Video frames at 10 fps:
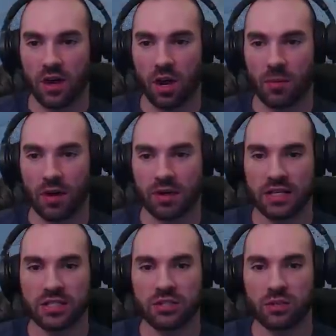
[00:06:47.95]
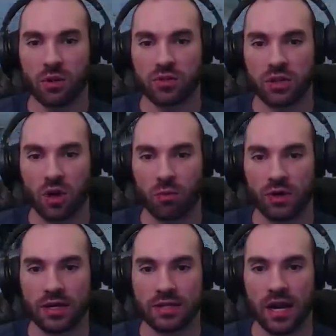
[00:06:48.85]
Our monkeys, these are mostly our
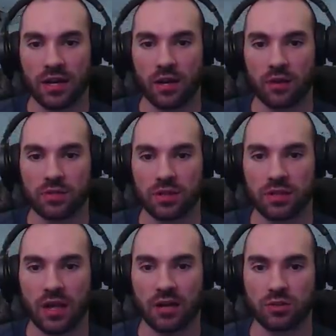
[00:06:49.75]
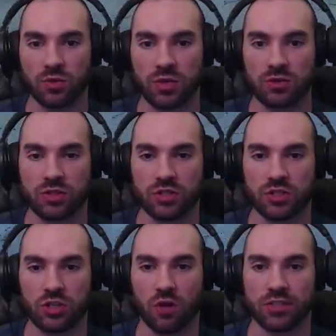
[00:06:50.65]
breeding dinos and the dinos we use to
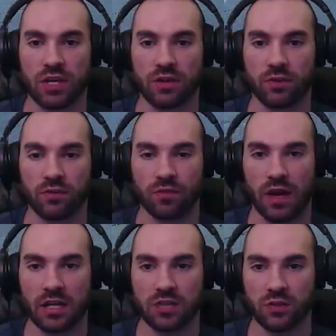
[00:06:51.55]
just harvest egg for, eggs for